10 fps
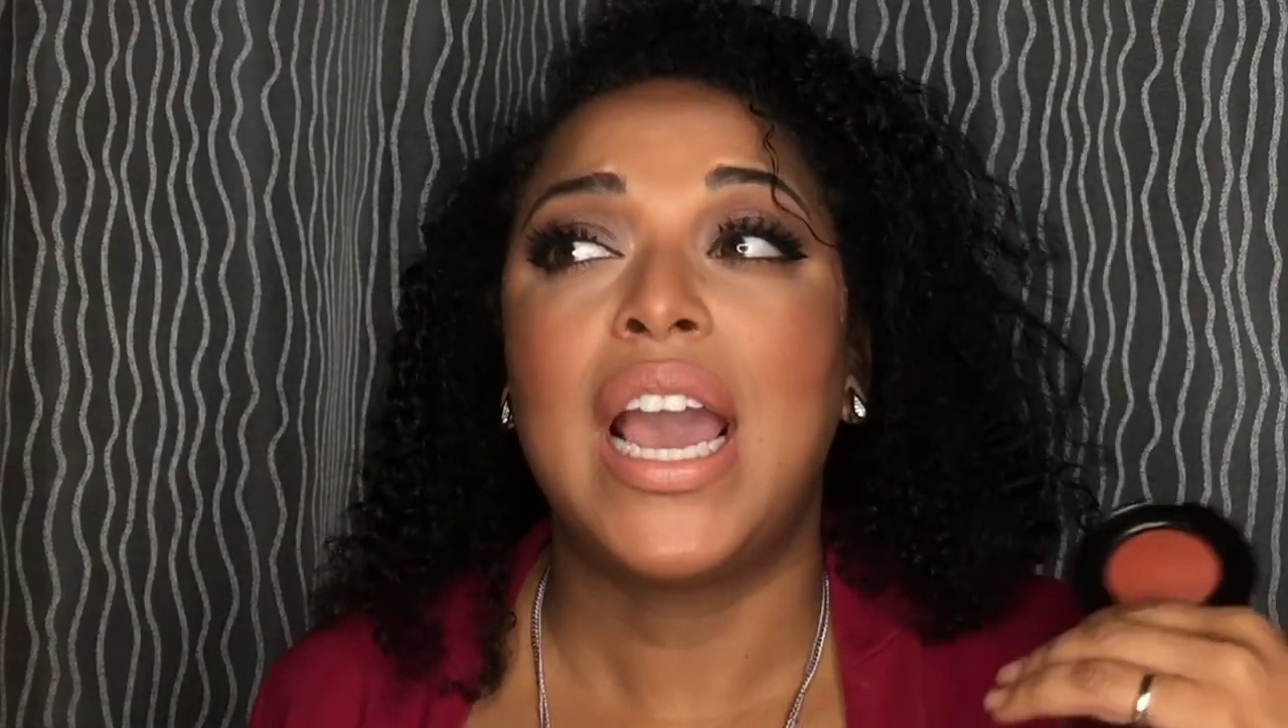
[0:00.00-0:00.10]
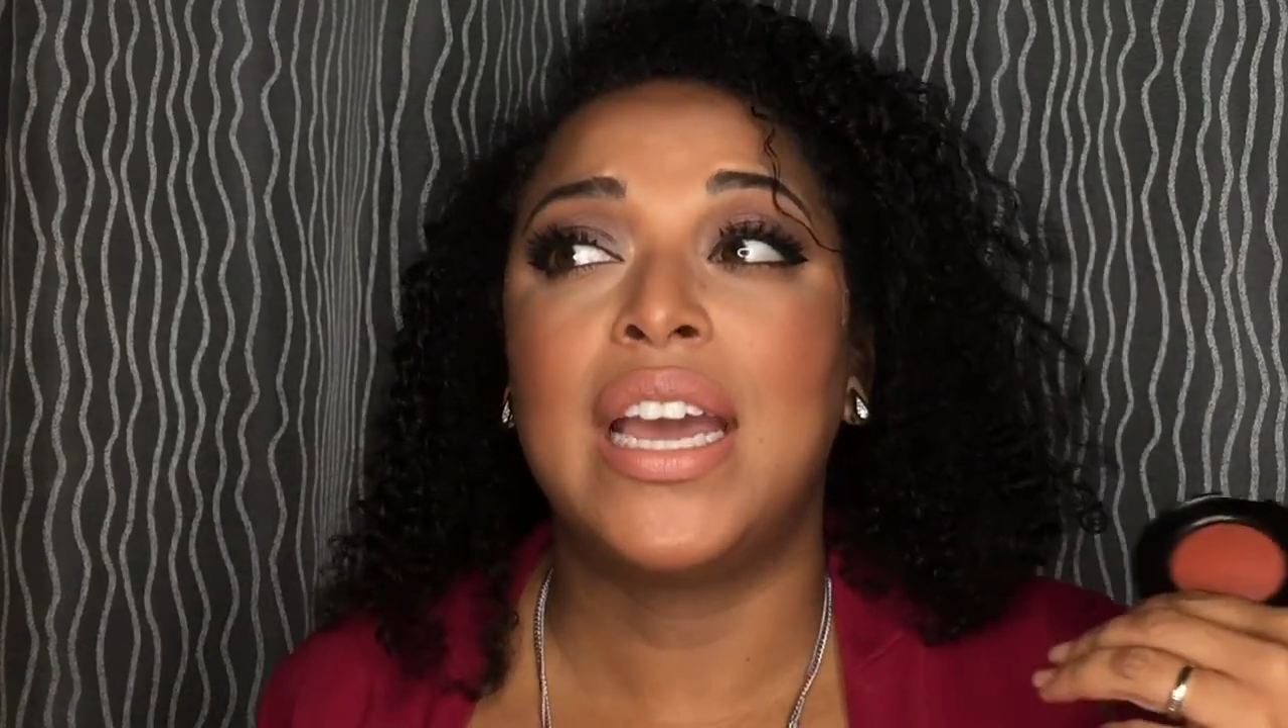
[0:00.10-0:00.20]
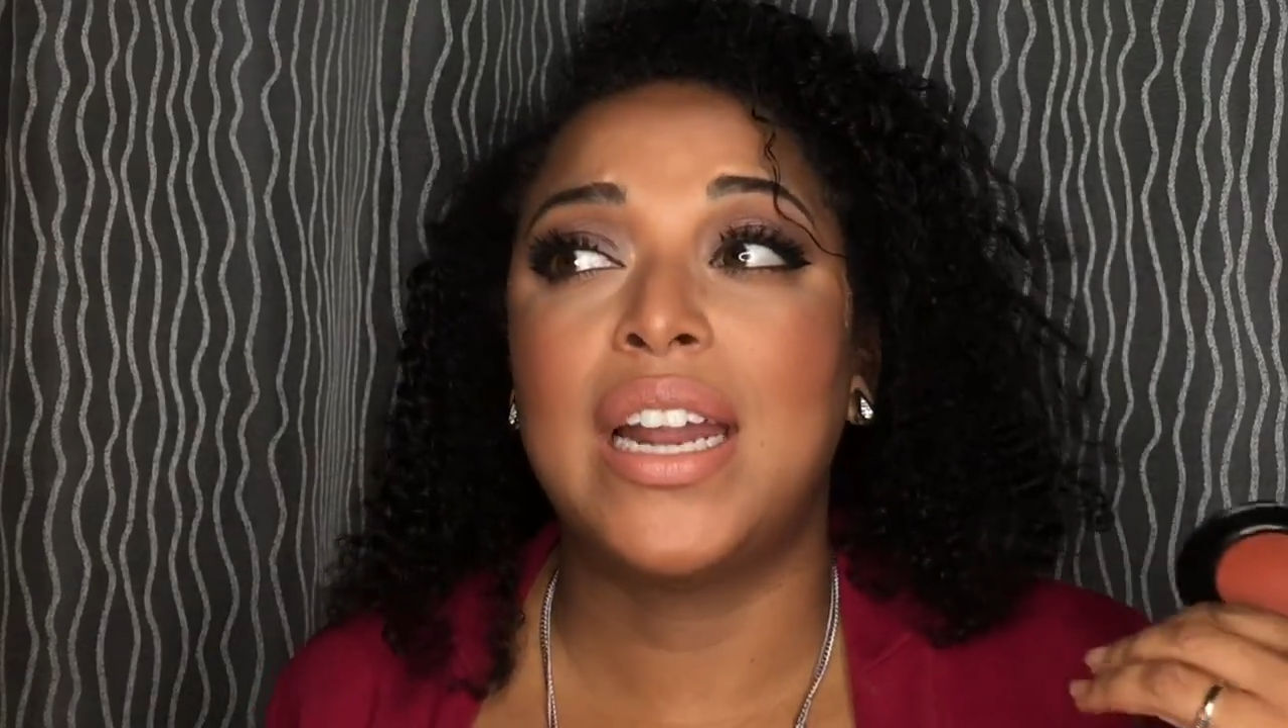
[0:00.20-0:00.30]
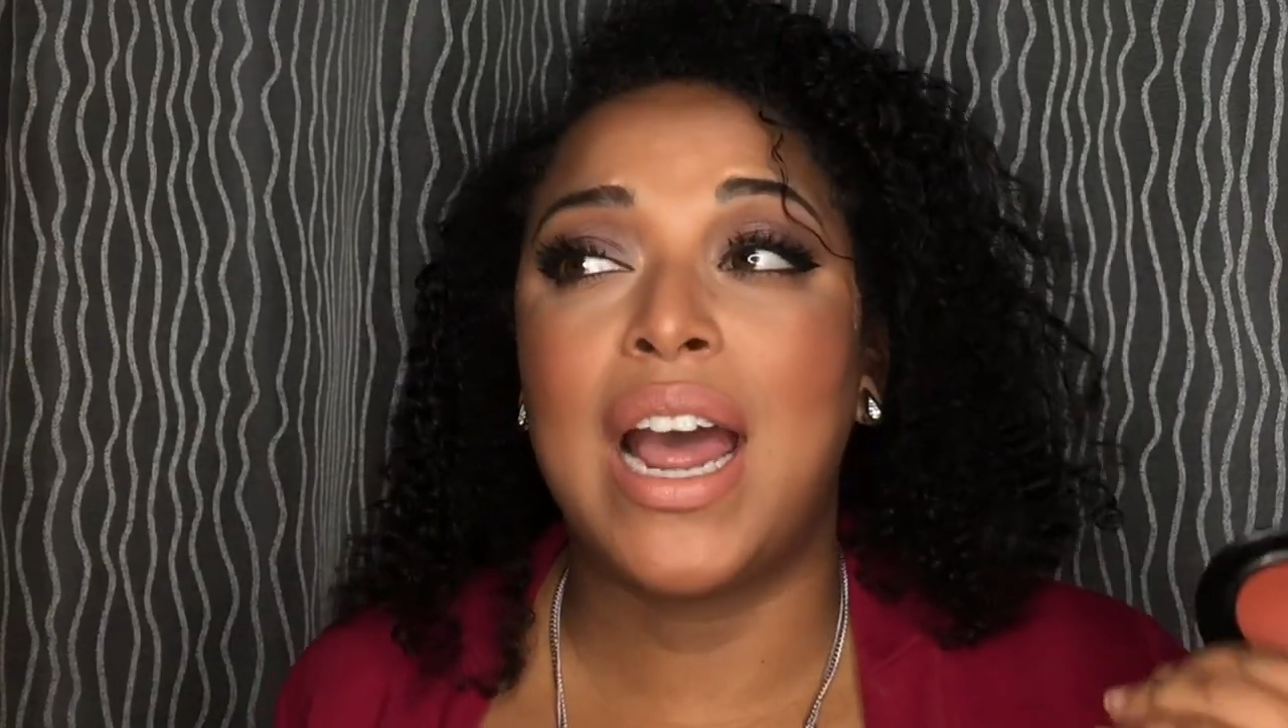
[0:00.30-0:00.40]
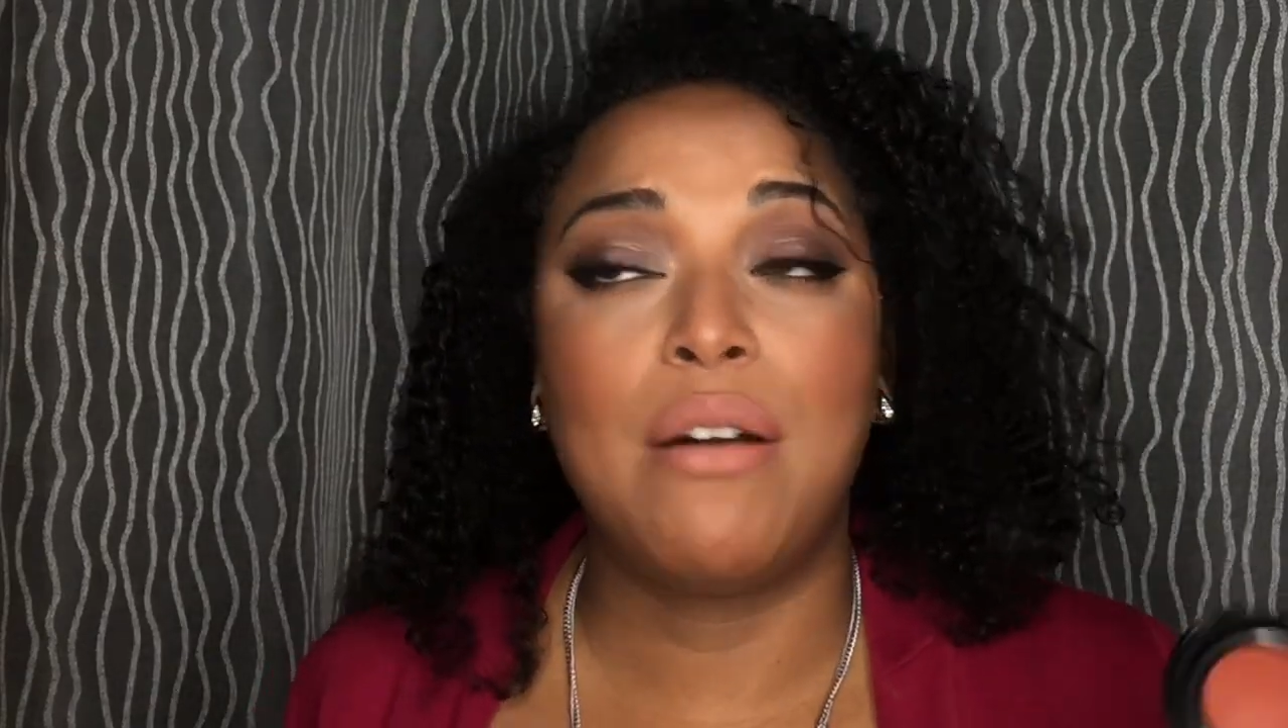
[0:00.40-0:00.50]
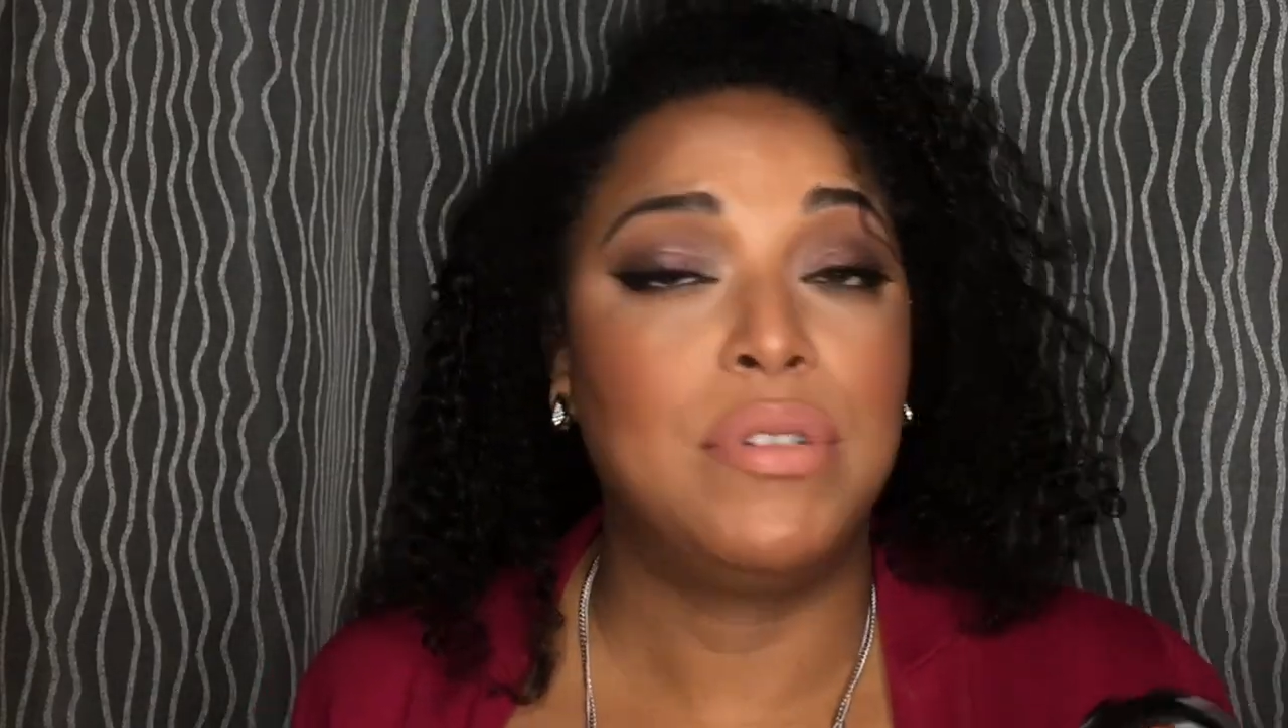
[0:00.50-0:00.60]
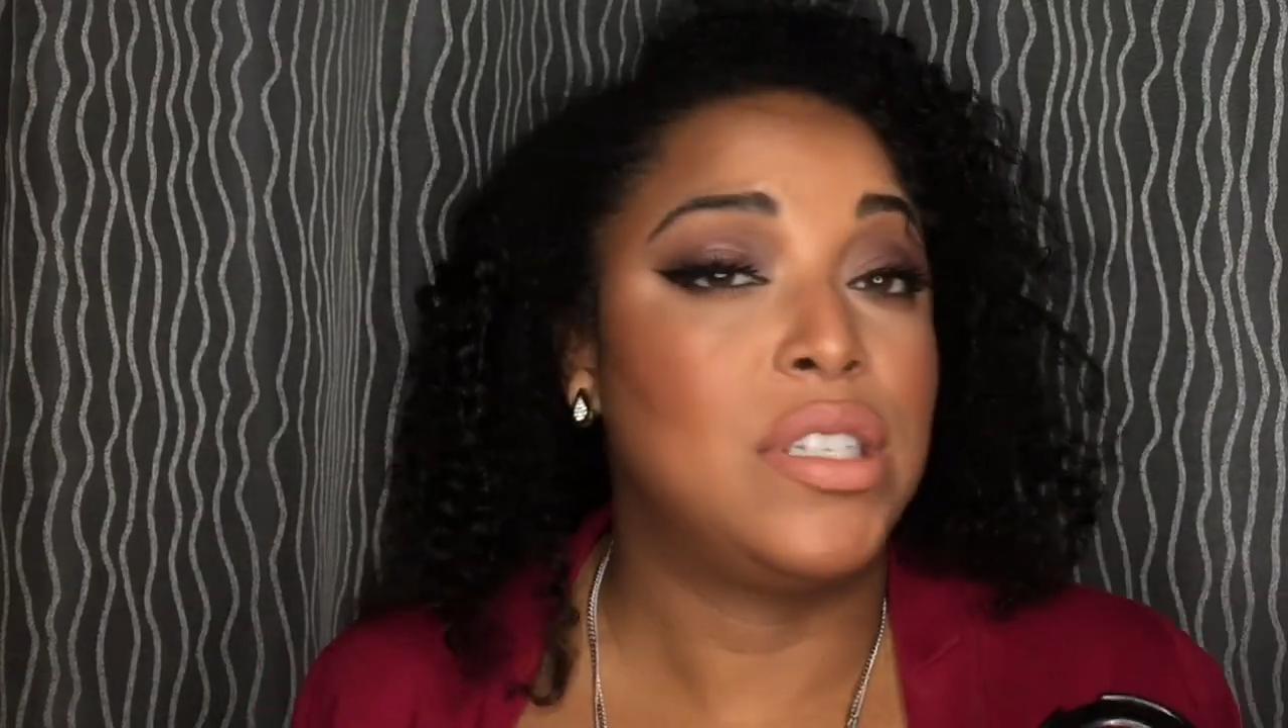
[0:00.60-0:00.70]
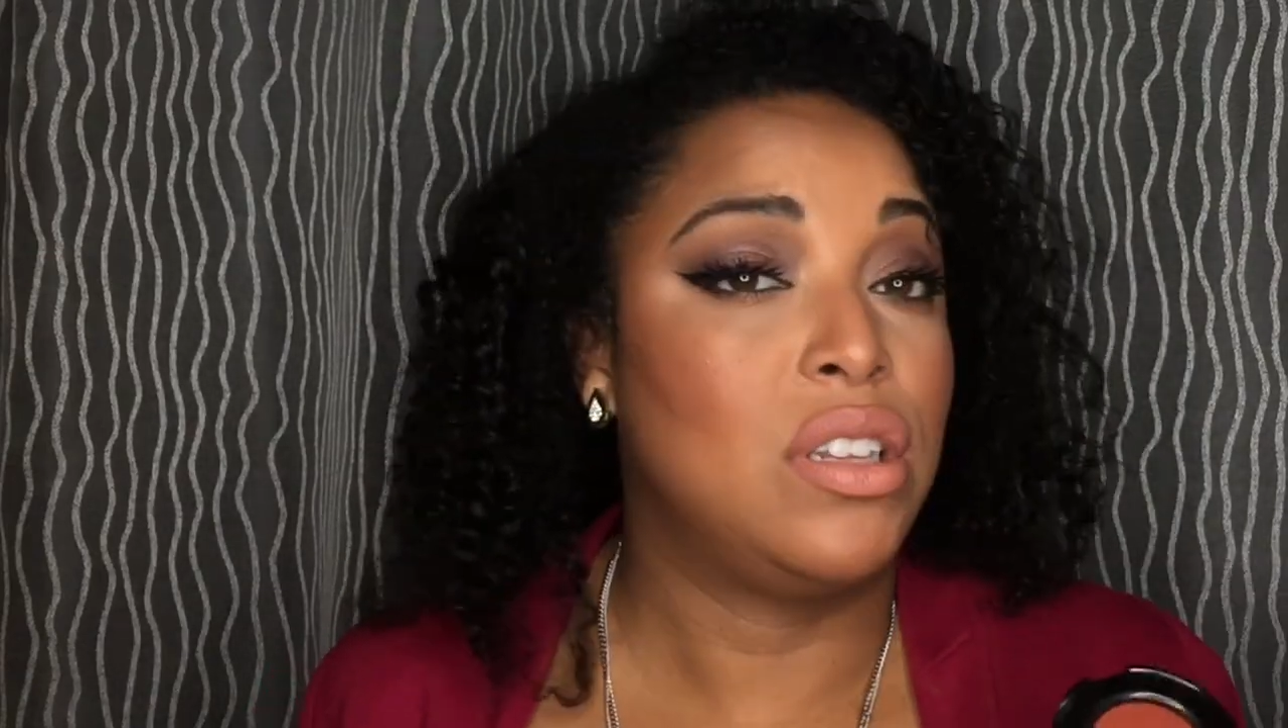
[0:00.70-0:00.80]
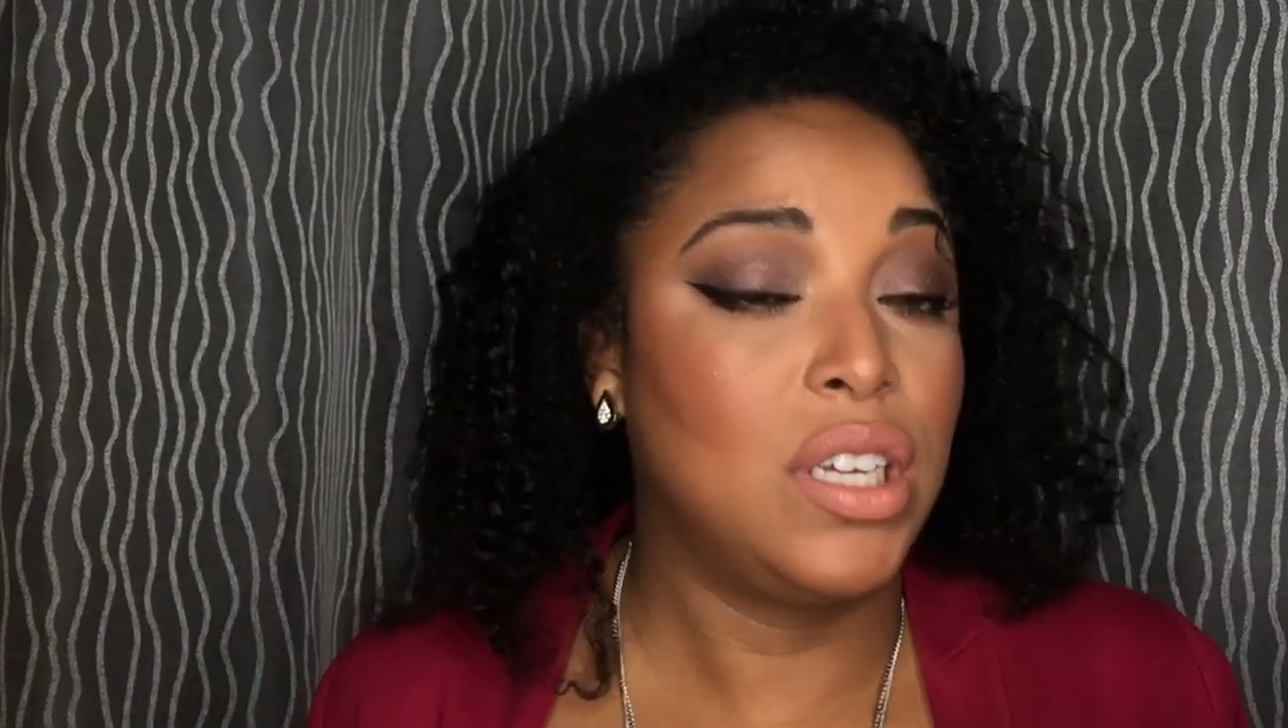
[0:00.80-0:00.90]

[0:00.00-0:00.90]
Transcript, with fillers: and I was